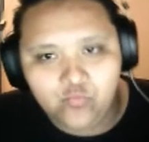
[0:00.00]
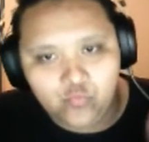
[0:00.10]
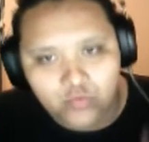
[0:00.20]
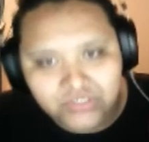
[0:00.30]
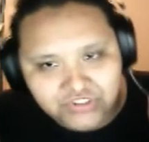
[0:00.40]

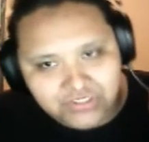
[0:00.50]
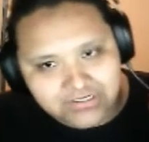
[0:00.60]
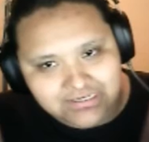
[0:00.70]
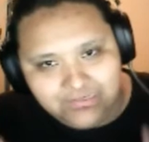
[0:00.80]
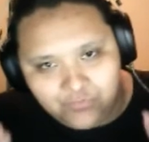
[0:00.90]
which
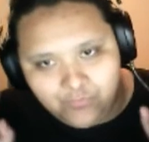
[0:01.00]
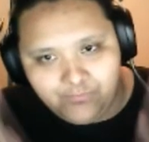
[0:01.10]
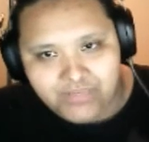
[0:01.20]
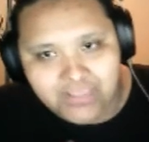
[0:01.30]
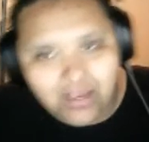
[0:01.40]
will
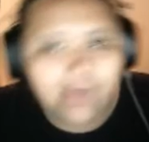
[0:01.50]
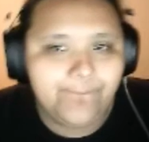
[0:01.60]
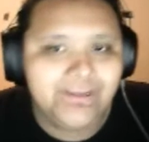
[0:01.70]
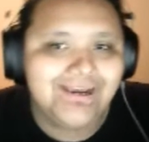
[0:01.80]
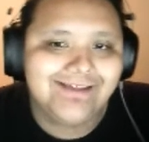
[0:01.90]
be up
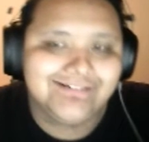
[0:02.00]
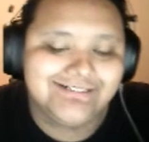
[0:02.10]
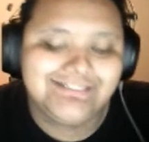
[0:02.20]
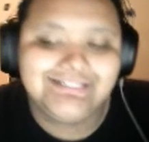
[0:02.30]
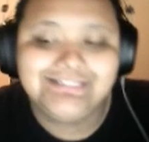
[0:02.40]
on the
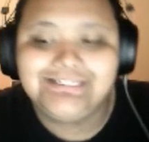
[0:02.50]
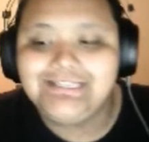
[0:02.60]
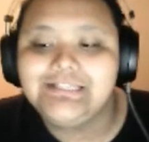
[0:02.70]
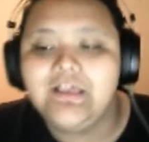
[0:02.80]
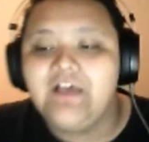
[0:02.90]

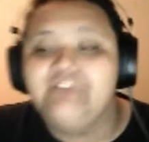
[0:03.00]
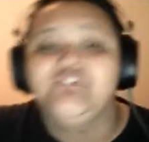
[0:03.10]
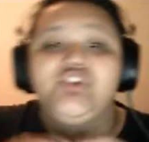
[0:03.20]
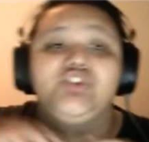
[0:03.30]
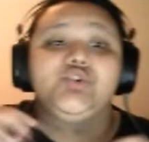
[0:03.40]
16th
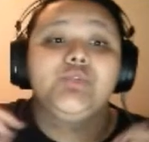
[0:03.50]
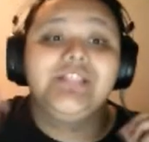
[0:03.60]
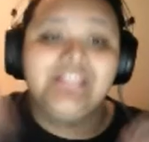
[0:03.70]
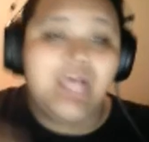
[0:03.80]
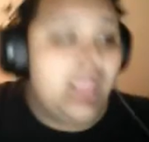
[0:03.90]
of
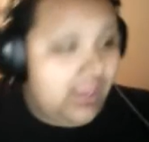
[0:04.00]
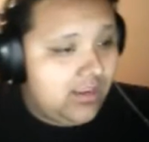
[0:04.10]
July.